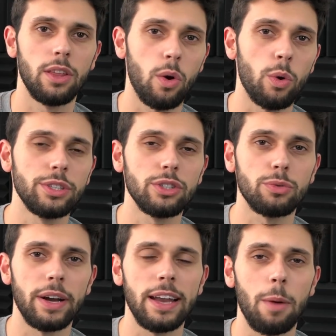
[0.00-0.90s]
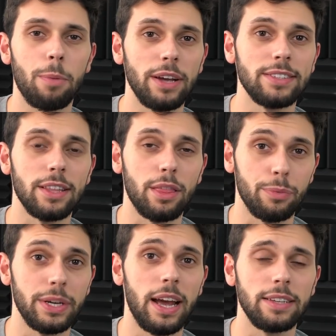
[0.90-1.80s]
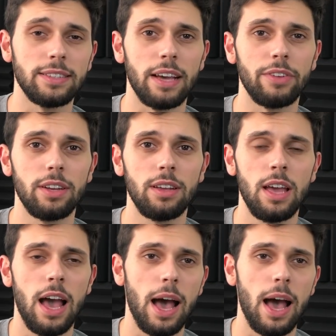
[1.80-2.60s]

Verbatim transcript: The course is right now priced at $397,